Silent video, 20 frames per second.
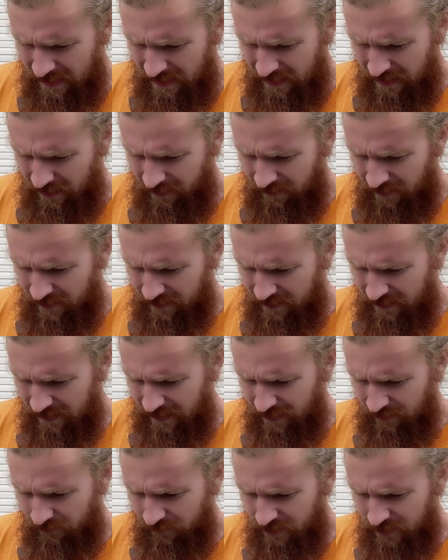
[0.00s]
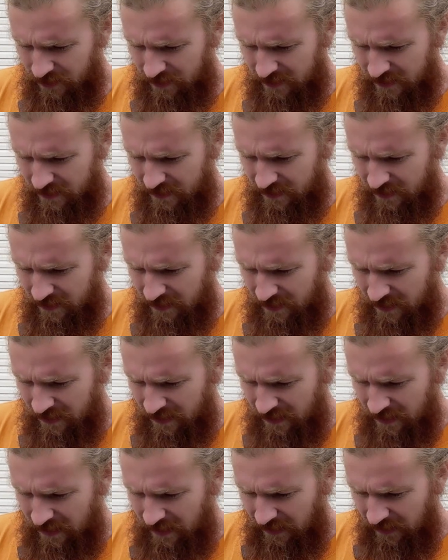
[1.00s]
All right, and then we just
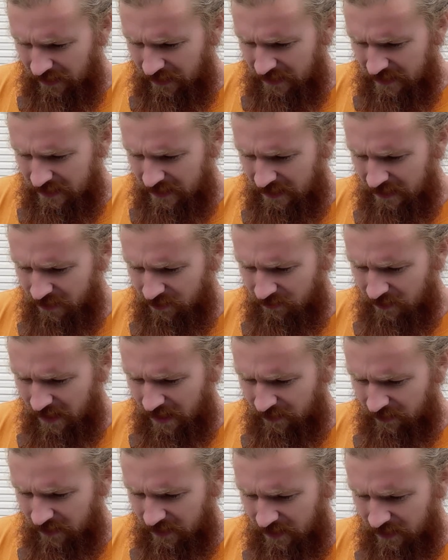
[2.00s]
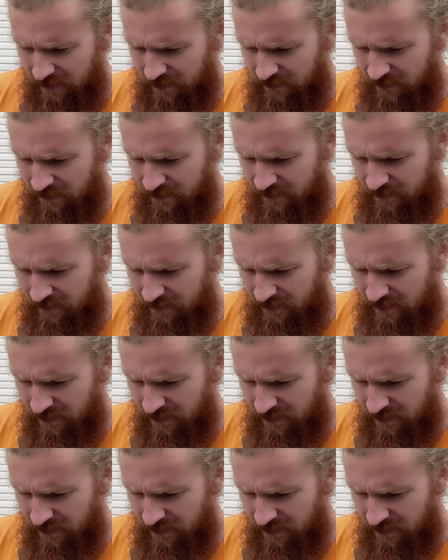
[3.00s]
continue down here,